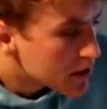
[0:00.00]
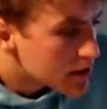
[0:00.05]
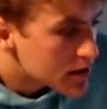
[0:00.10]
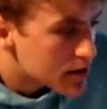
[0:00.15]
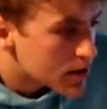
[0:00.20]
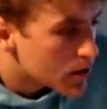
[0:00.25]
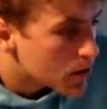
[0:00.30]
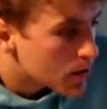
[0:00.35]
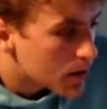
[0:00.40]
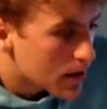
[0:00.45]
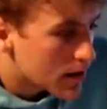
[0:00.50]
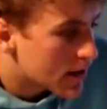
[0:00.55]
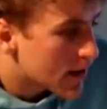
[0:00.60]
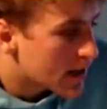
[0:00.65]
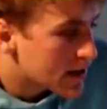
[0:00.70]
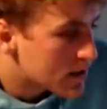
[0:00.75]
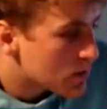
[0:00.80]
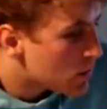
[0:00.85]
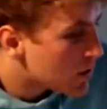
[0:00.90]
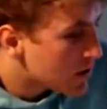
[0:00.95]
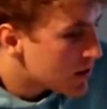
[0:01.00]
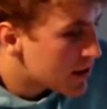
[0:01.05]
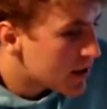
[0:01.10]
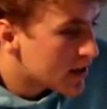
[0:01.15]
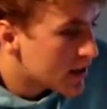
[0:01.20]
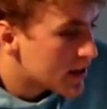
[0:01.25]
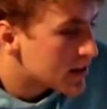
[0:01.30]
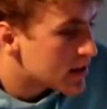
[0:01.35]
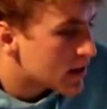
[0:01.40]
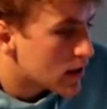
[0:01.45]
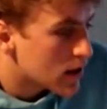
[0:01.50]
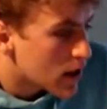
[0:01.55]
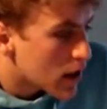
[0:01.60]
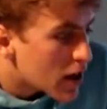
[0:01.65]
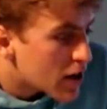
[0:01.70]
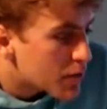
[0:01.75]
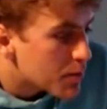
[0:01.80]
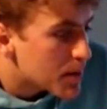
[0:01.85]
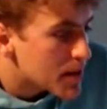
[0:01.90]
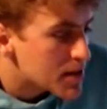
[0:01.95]
So that's one thing is a
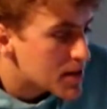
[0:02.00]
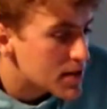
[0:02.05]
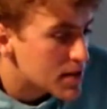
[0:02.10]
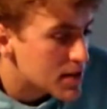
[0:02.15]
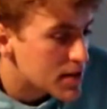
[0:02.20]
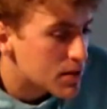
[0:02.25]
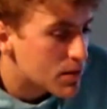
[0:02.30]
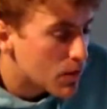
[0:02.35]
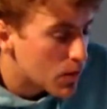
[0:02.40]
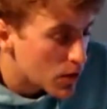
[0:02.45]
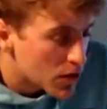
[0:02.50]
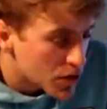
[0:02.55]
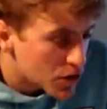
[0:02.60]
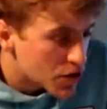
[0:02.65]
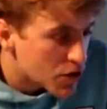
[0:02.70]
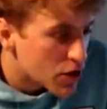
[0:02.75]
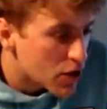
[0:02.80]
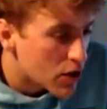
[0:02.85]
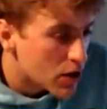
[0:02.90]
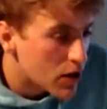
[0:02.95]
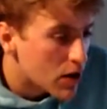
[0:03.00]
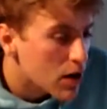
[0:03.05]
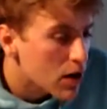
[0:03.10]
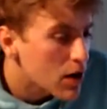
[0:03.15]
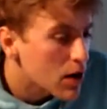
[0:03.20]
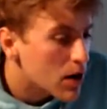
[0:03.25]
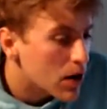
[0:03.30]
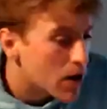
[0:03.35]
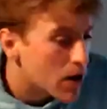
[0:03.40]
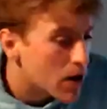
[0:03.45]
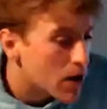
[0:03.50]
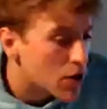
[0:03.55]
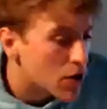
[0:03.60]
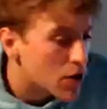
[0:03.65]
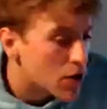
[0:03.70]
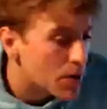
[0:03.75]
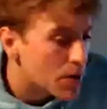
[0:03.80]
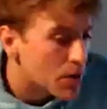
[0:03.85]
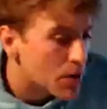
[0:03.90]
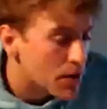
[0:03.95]
lot of businesses for sure are going
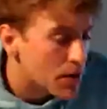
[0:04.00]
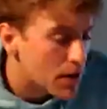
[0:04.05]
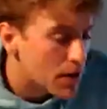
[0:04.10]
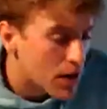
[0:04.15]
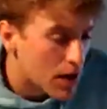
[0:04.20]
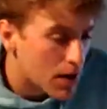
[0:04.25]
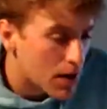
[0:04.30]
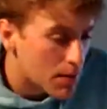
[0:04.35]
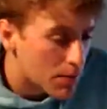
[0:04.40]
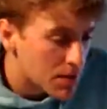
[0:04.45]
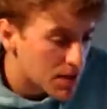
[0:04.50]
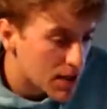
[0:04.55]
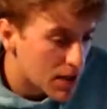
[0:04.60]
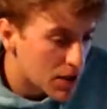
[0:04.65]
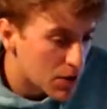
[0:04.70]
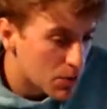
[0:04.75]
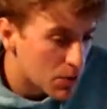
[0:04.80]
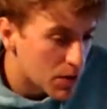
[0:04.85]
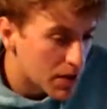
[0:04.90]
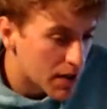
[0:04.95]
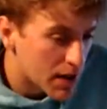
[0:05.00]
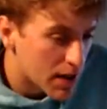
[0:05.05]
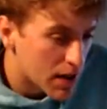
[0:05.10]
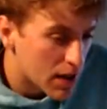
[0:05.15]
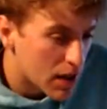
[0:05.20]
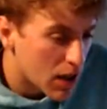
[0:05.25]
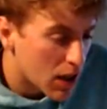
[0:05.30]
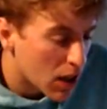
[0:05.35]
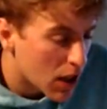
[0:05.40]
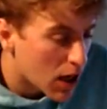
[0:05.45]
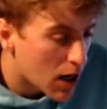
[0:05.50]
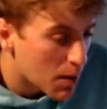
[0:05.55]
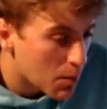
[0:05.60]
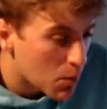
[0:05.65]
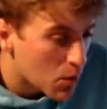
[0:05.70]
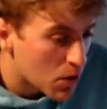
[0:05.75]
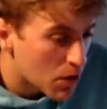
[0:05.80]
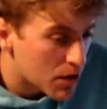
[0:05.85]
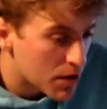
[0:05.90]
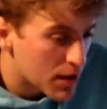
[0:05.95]
to be teleworking a lot
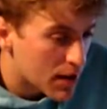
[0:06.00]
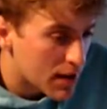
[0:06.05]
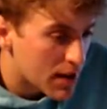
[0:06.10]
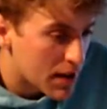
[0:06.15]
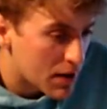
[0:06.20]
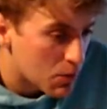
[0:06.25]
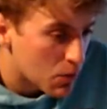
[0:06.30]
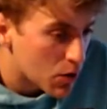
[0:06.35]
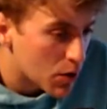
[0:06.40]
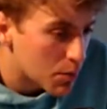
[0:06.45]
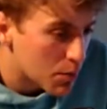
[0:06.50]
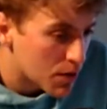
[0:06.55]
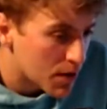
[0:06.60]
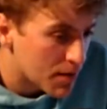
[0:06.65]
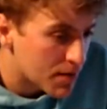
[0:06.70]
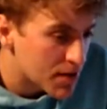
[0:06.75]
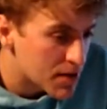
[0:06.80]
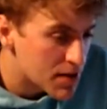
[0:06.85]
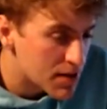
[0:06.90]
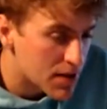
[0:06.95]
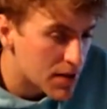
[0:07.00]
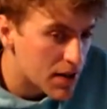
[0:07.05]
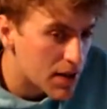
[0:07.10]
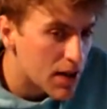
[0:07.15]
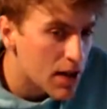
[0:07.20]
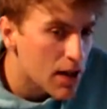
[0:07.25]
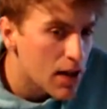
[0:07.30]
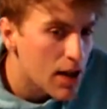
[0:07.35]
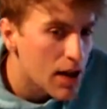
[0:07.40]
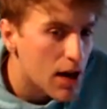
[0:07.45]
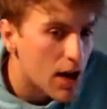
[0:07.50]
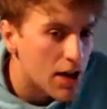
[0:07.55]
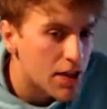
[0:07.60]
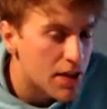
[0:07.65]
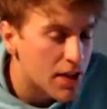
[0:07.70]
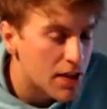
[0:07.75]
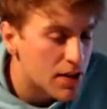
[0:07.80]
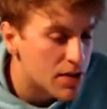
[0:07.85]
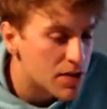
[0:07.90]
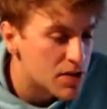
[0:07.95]
more than they were previously. I
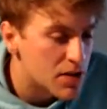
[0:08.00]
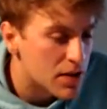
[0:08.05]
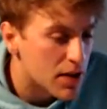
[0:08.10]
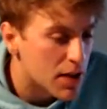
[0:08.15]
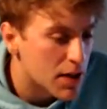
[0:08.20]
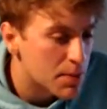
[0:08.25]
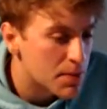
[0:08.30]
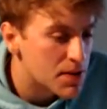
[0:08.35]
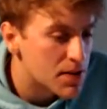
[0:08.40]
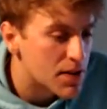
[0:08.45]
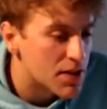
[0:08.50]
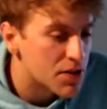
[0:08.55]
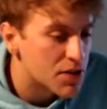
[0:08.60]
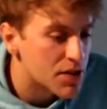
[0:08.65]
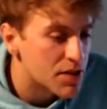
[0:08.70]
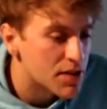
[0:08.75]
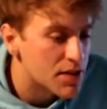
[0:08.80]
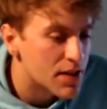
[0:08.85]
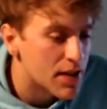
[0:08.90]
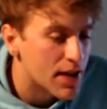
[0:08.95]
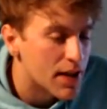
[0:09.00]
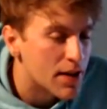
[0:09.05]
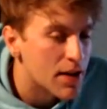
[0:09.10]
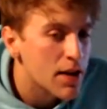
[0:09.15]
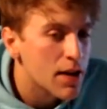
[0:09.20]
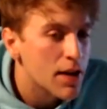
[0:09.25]
think there's a lot of positions that